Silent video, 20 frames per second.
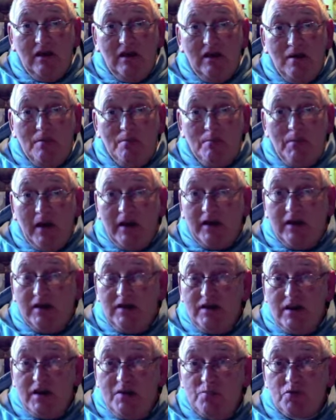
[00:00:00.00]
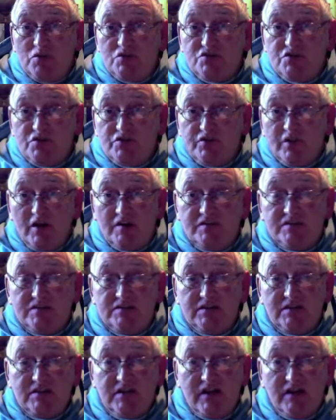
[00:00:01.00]
Back in April
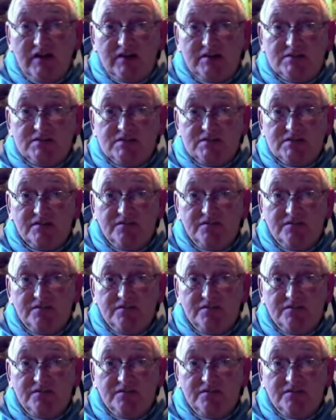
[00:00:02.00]
2008,